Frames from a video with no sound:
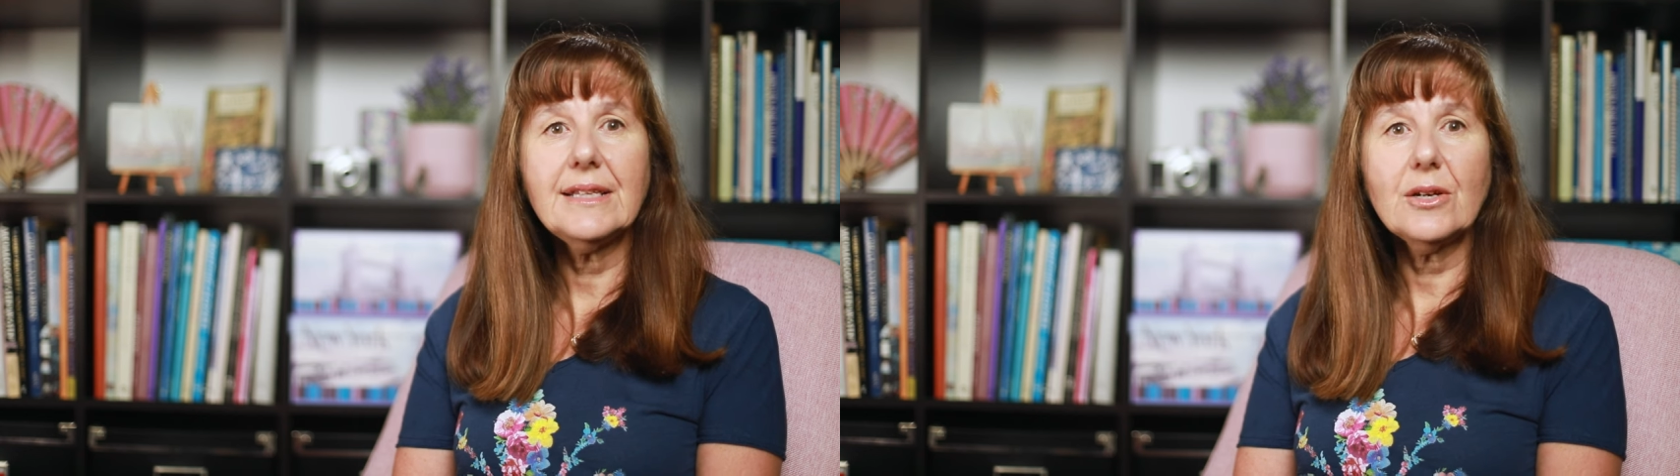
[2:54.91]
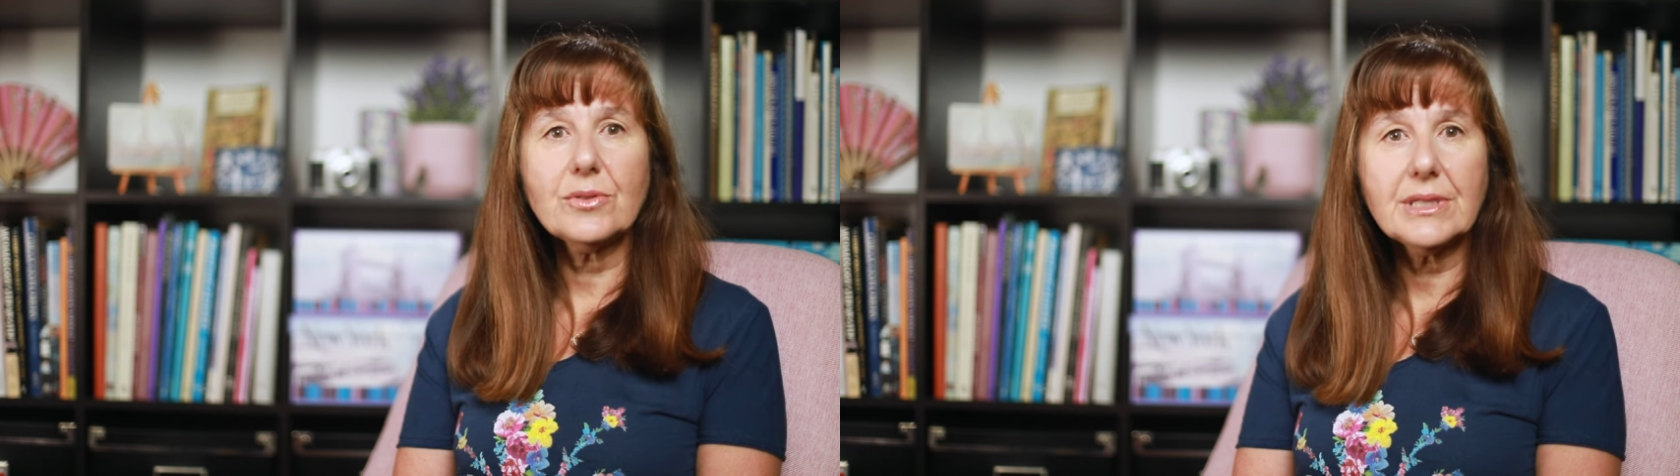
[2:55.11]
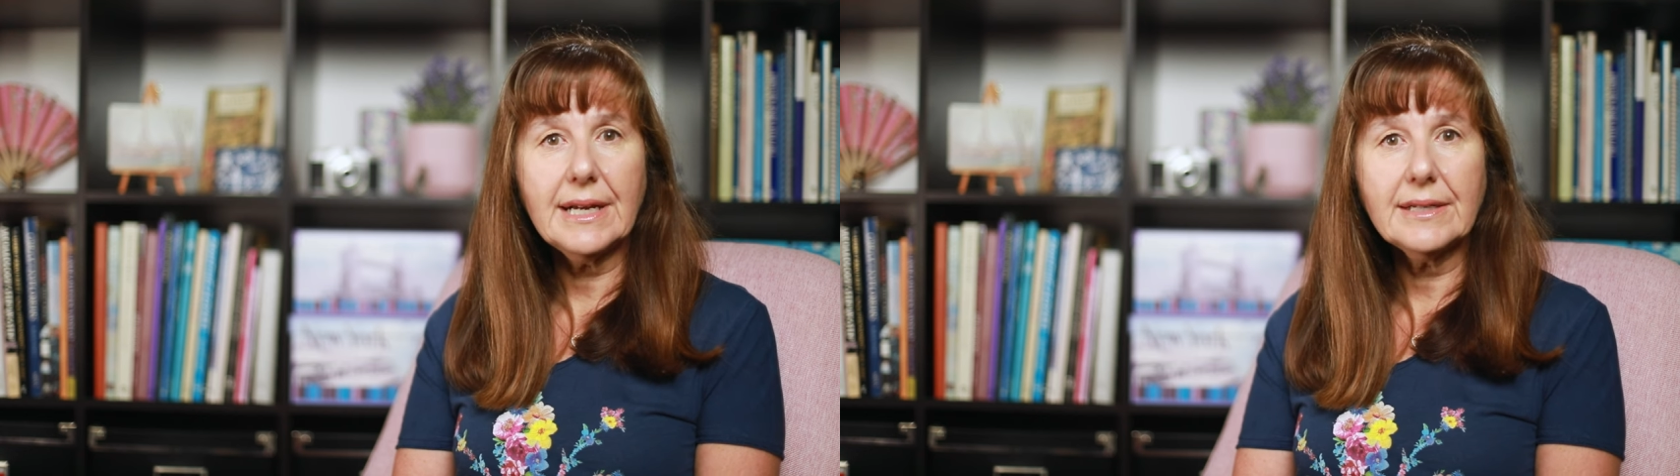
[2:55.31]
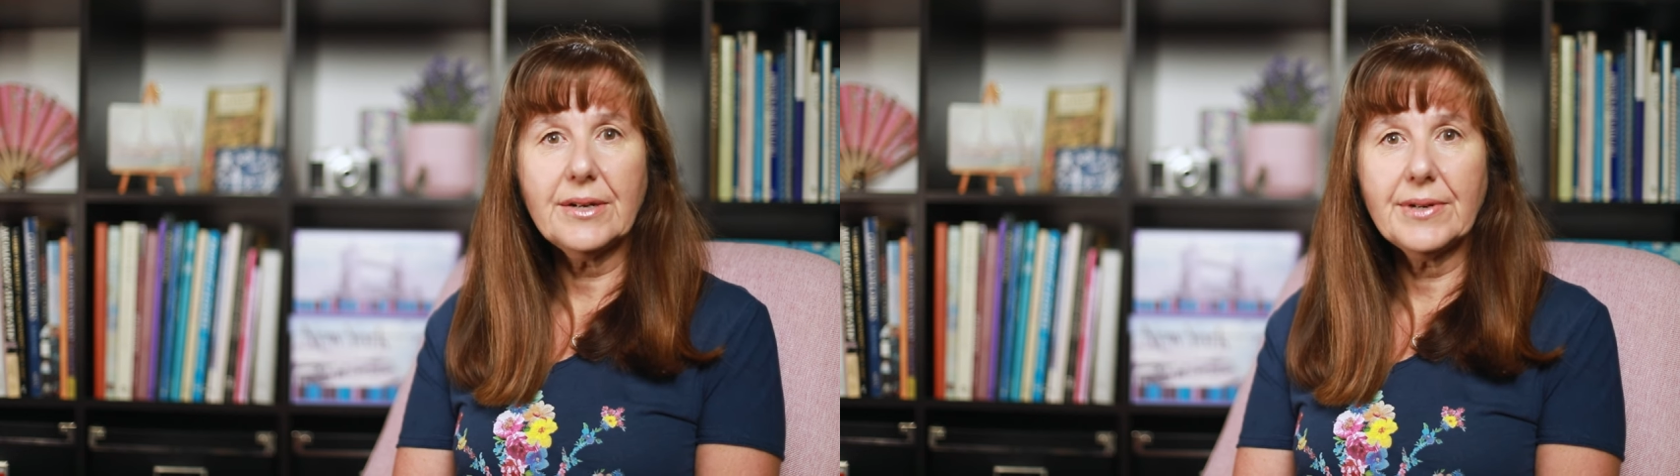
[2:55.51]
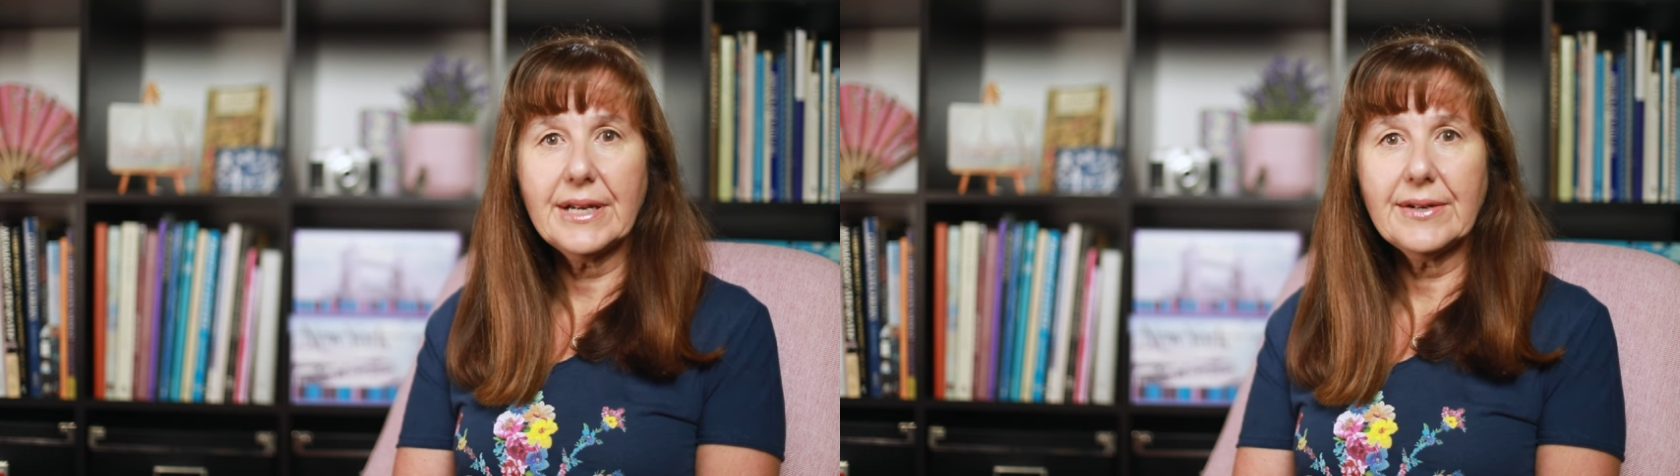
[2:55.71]
the
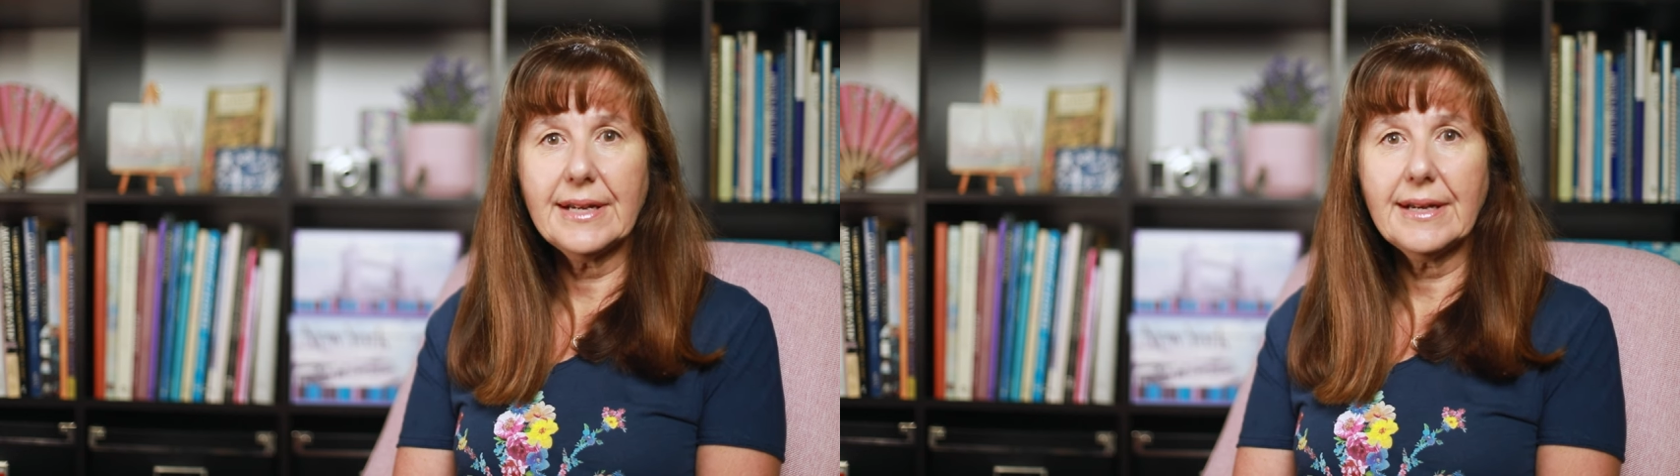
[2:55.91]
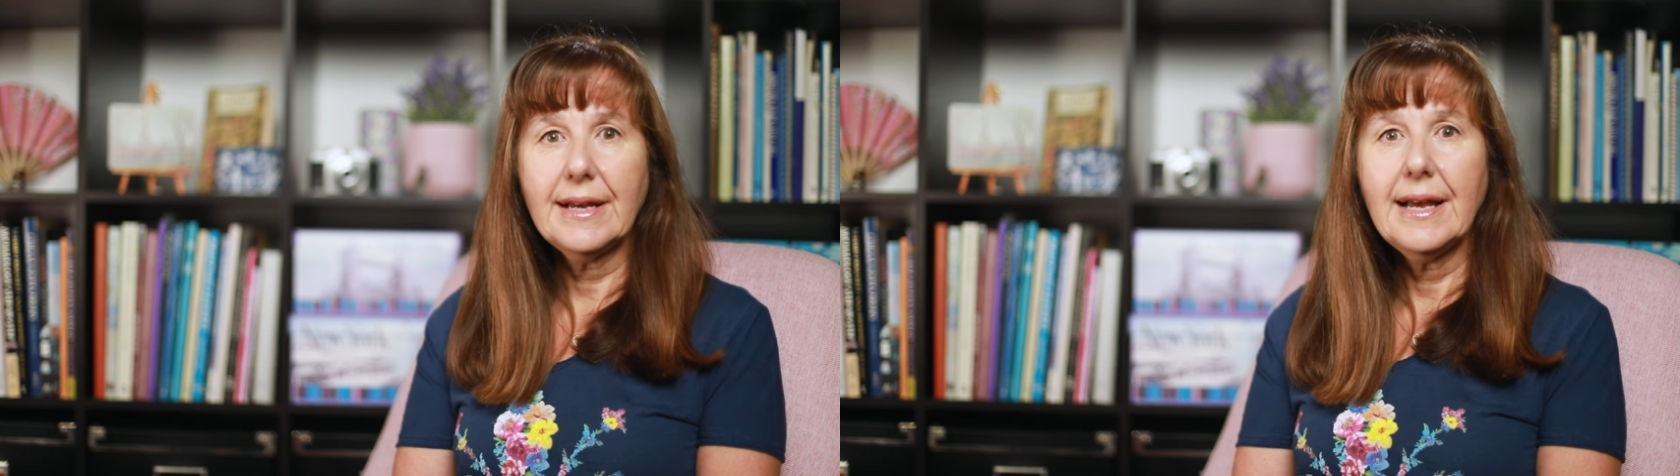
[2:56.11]
Oltrarno area.